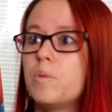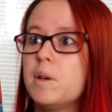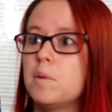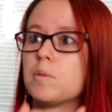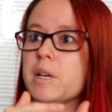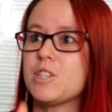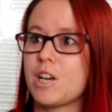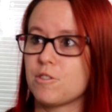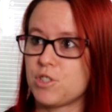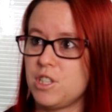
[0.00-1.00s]
we will reach
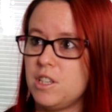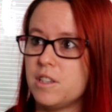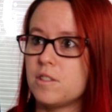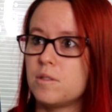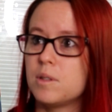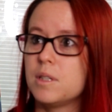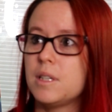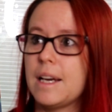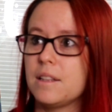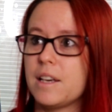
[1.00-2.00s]
out to you
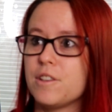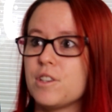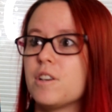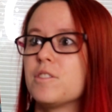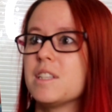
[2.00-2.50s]
and let you know